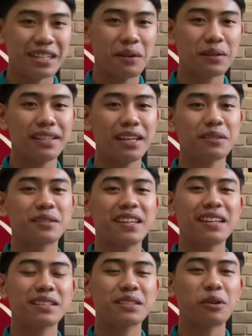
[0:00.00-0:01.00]
I would like to
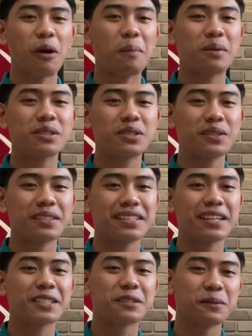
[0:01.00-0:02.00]
take this
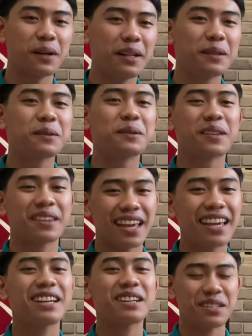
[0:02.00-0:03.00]
opportunity as well to
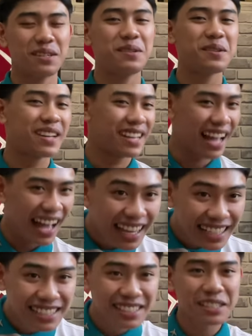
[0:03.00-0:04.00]
thank you
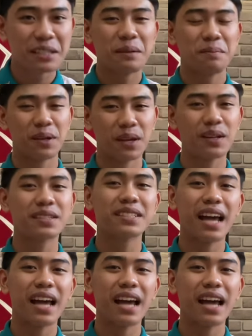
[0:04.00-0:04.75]
guys because